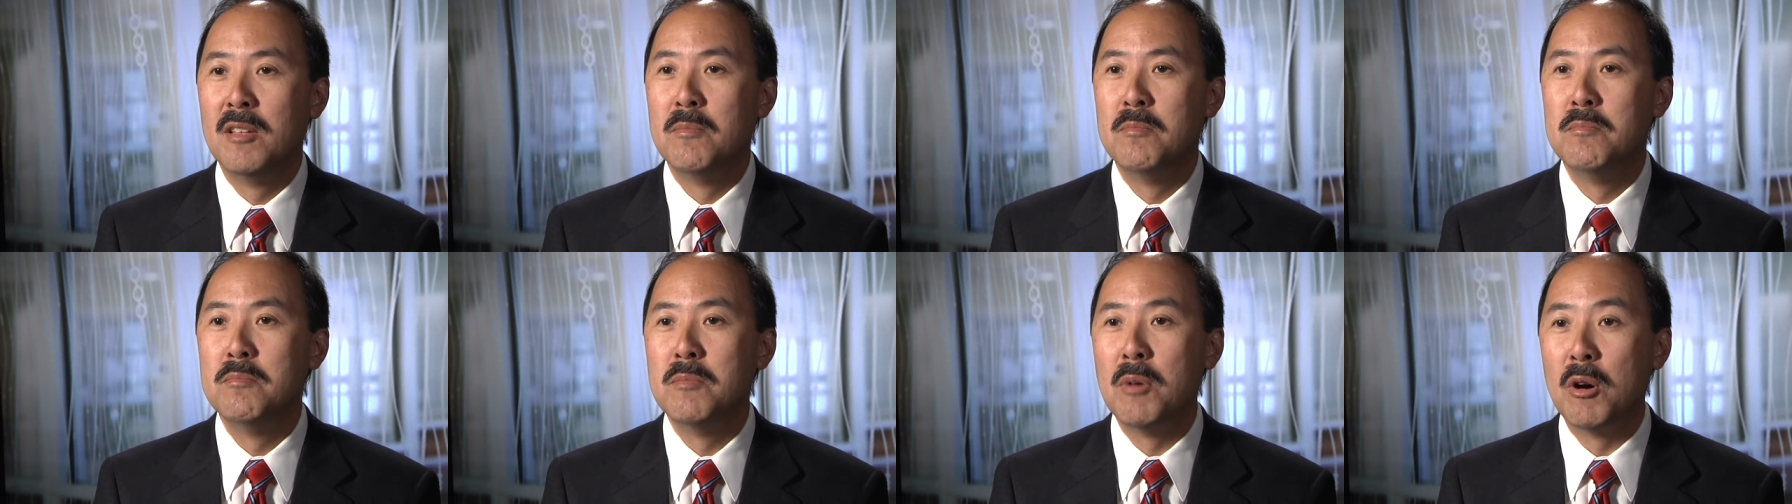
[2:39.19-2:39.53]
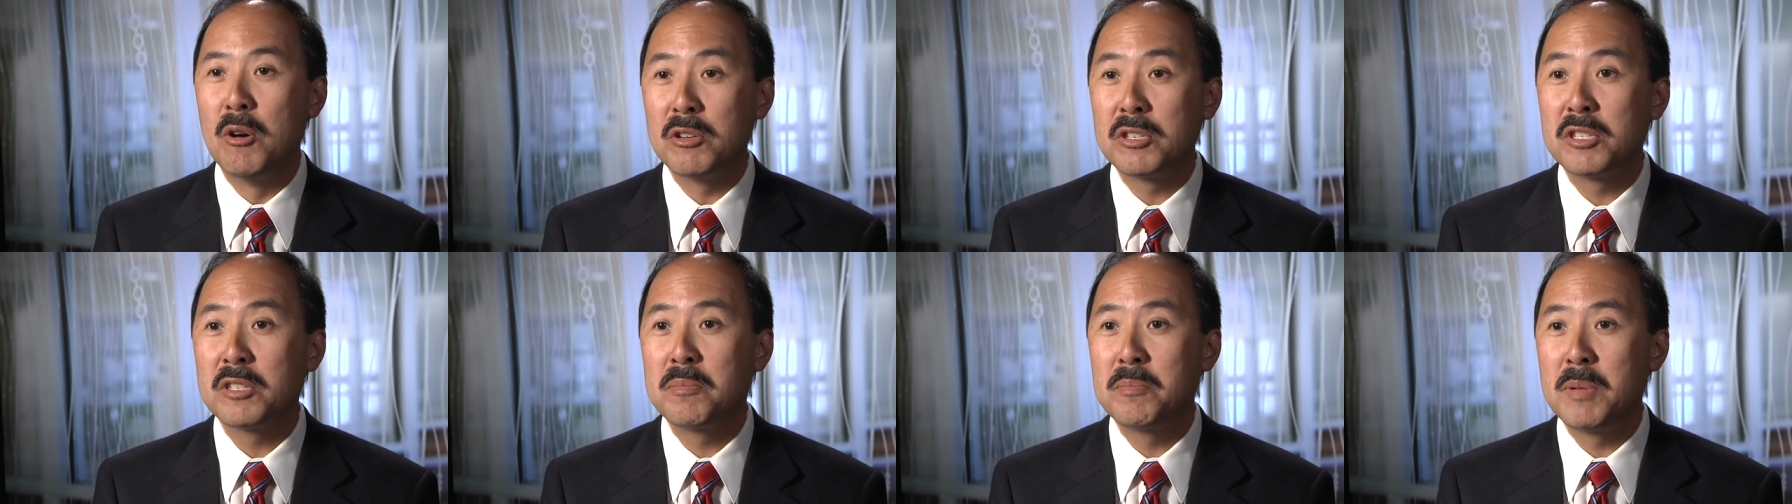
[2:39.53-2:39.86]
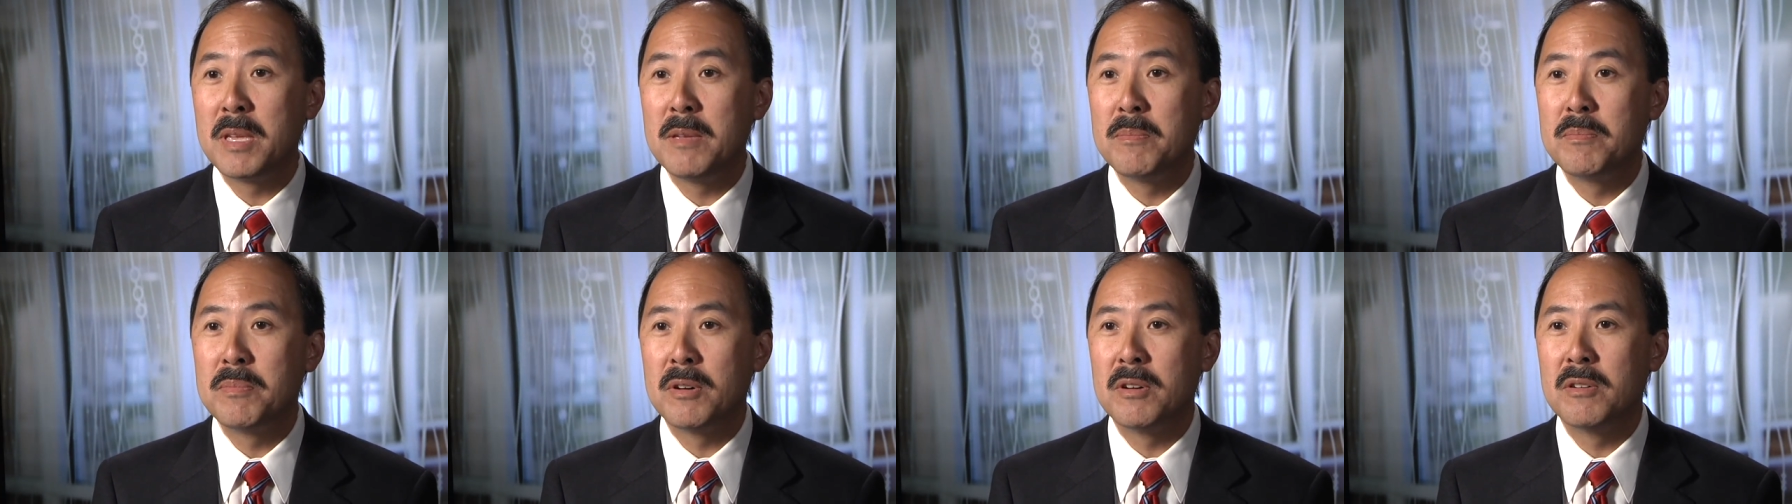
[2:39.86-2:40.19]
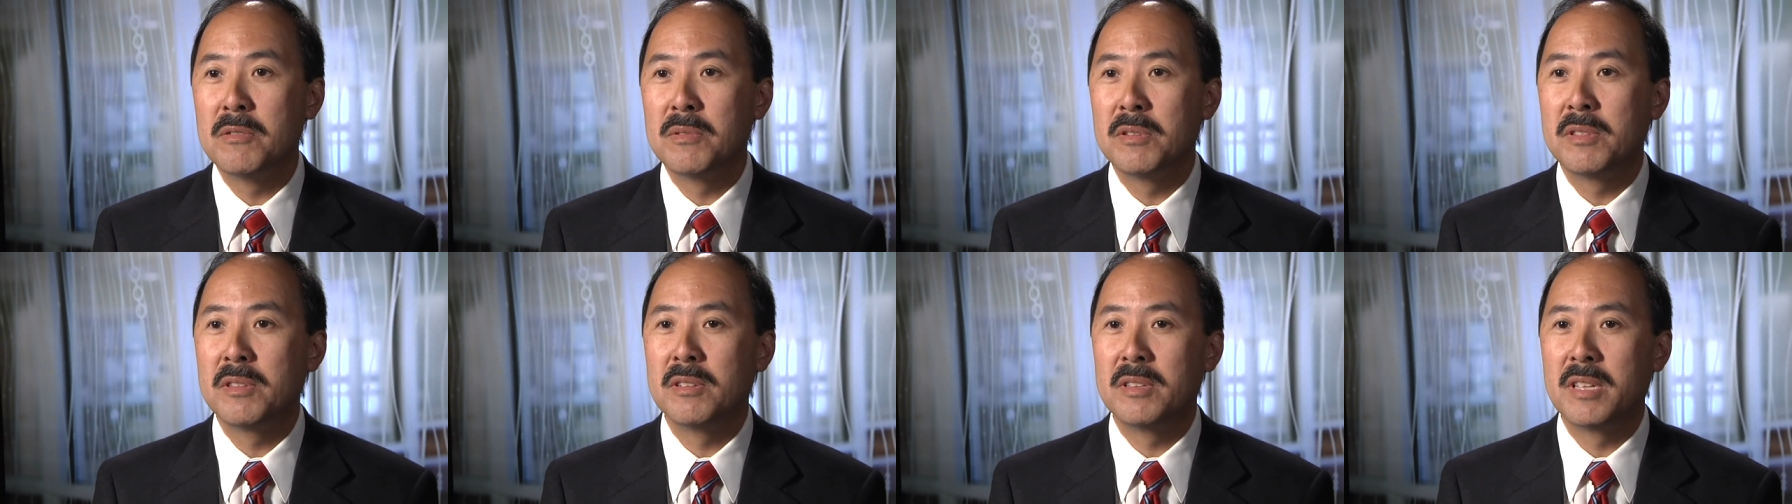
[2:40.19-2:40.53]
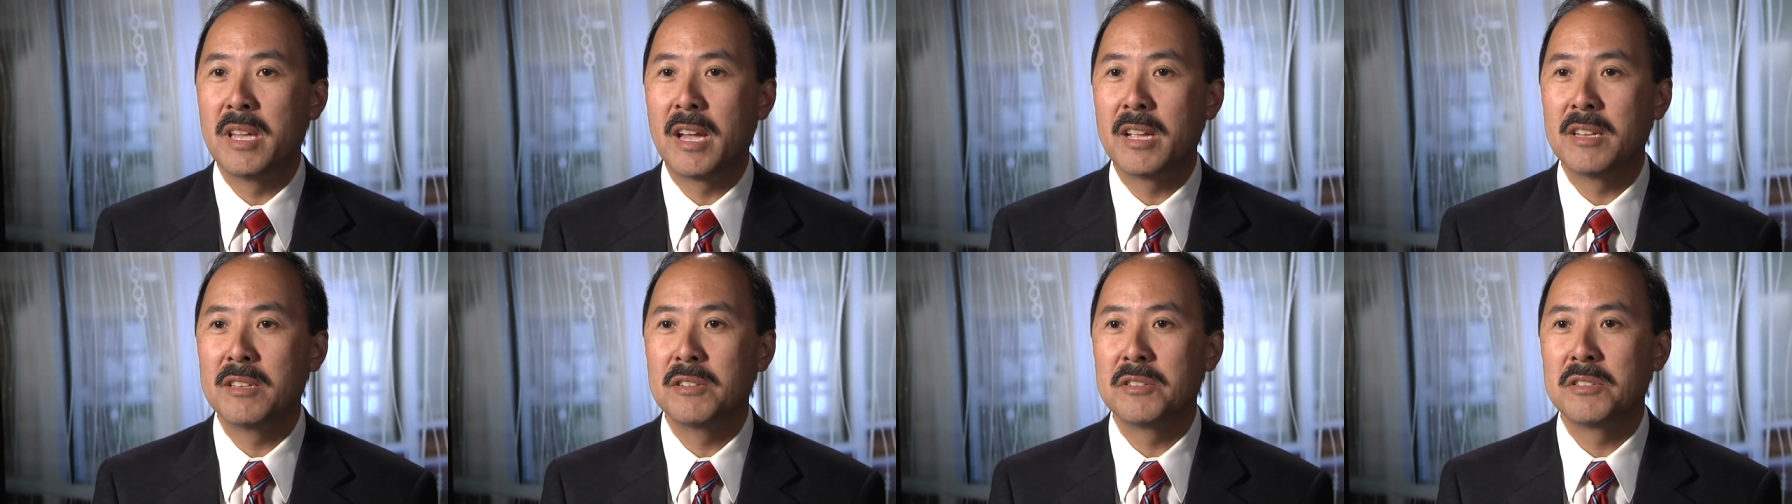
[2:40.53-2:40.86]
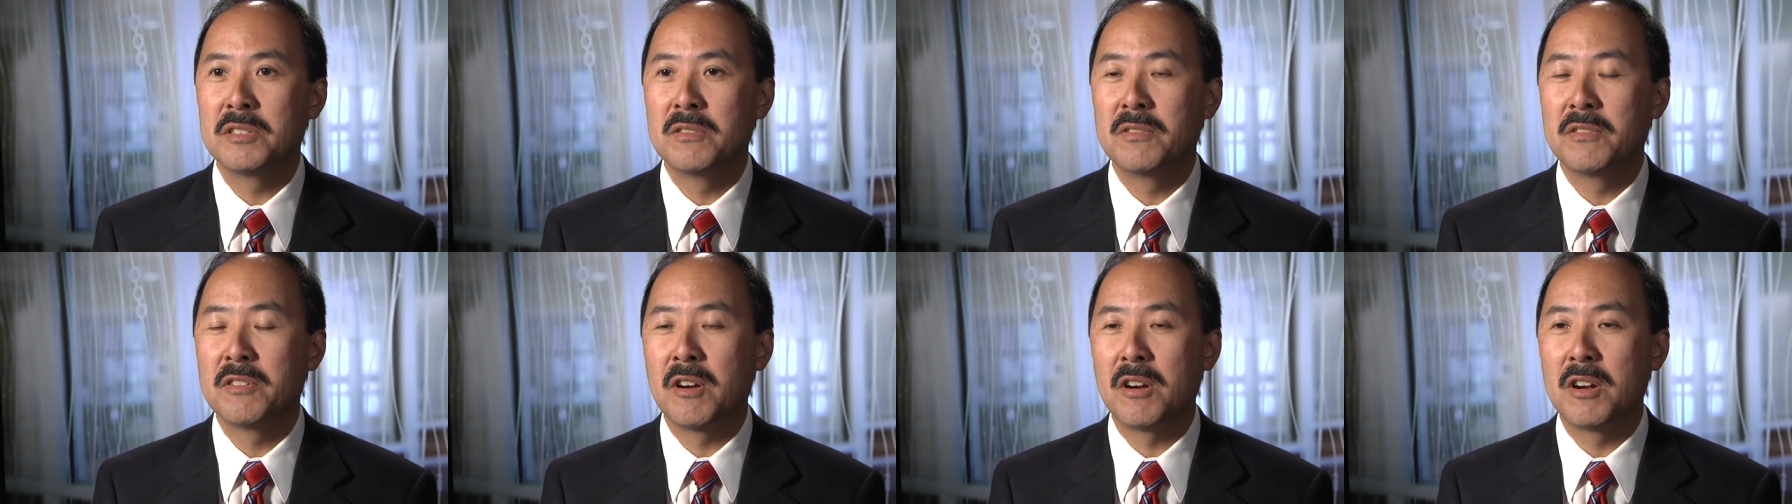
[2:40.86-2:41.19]
Most people with the
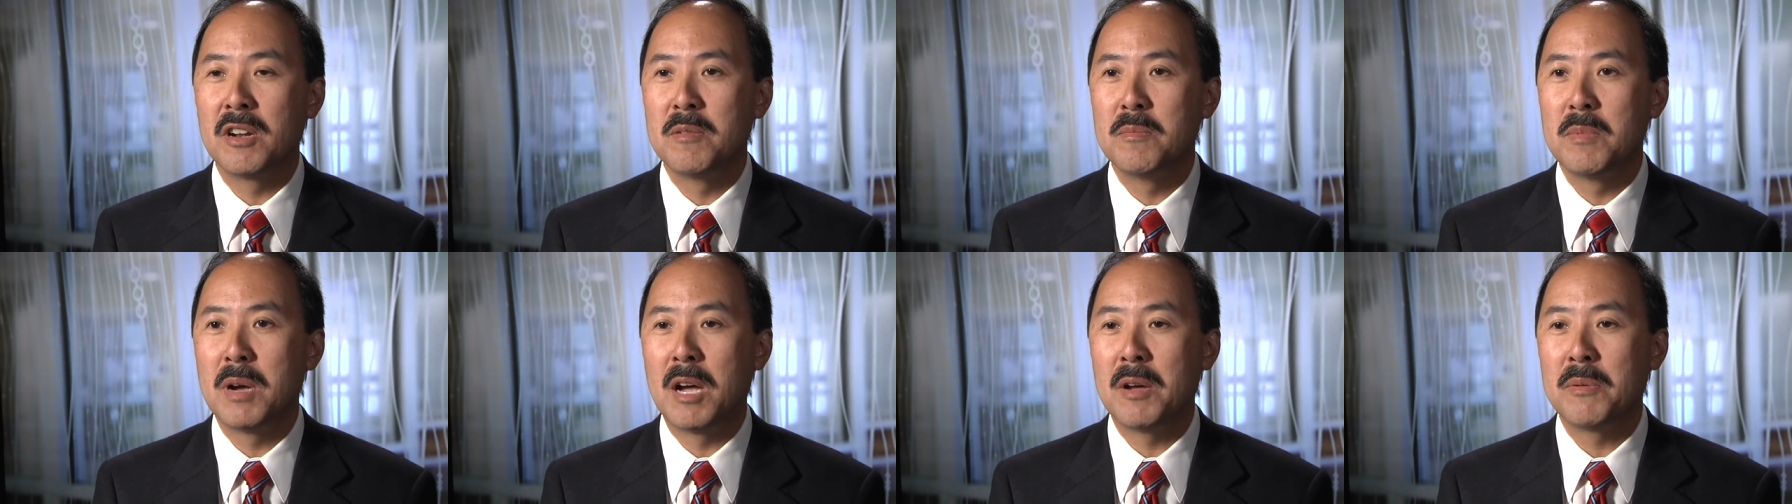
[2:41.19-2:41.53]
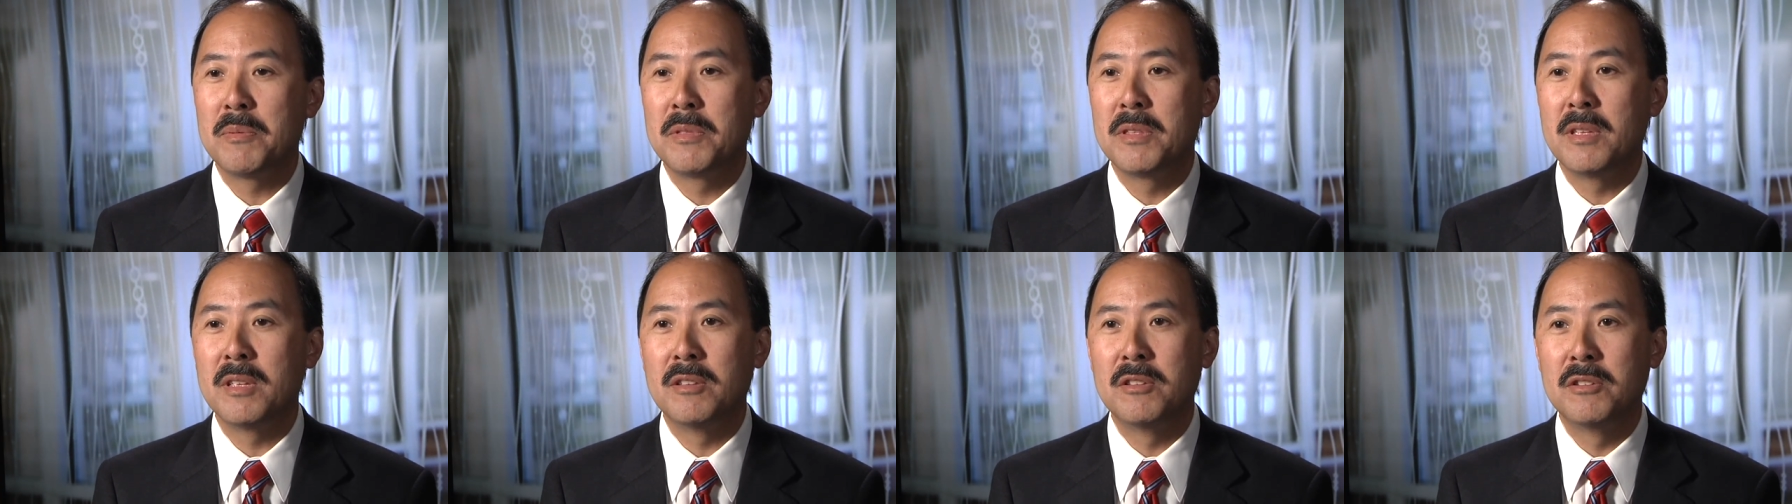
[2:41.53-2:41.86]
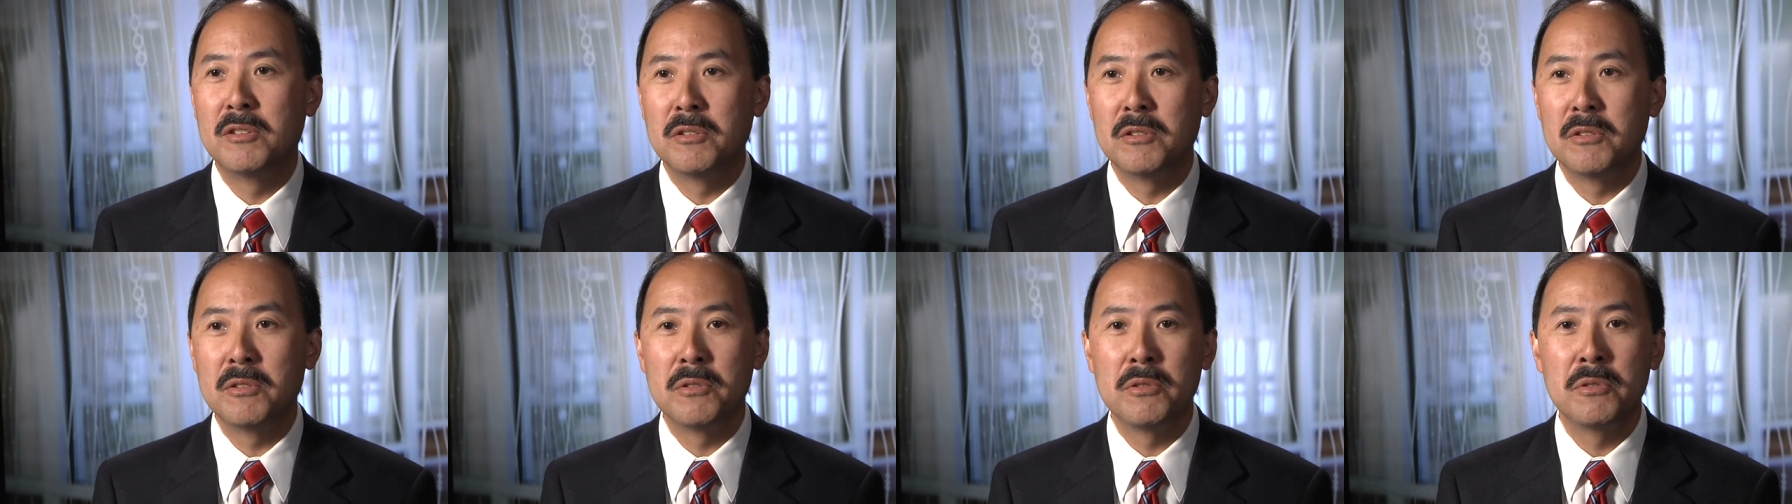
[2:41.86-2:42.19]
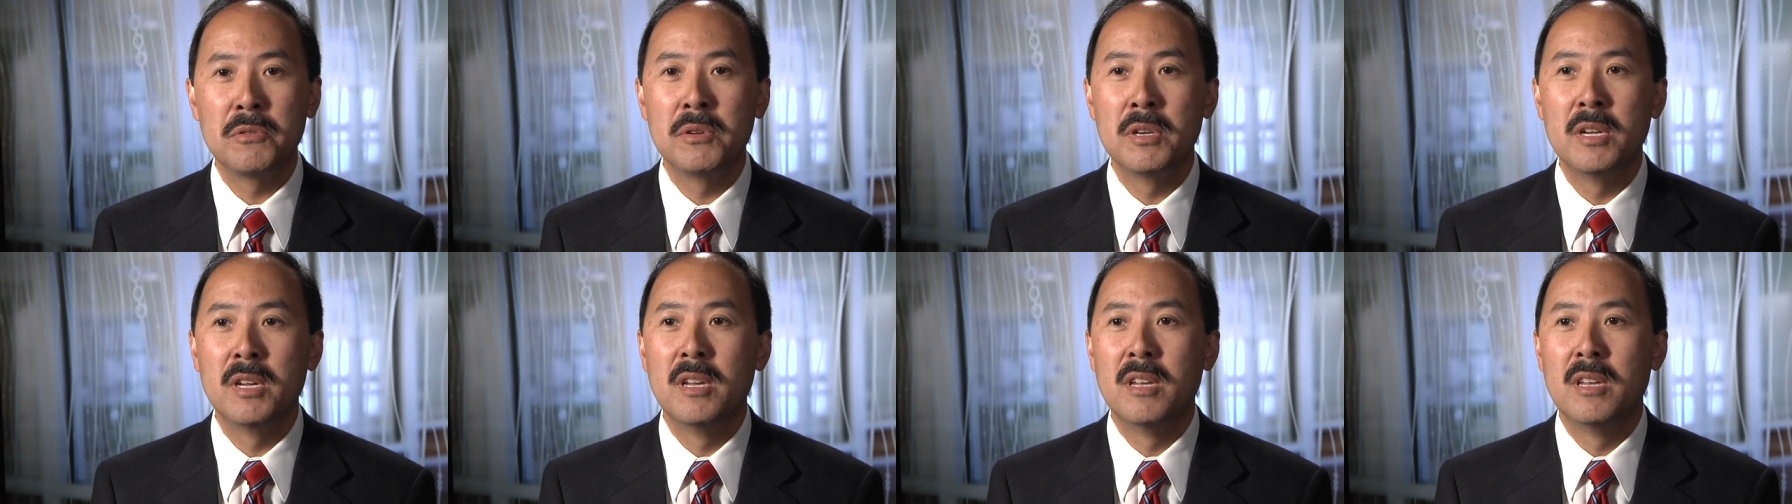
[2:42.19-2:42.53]
diagnosis of cardiomyopathy do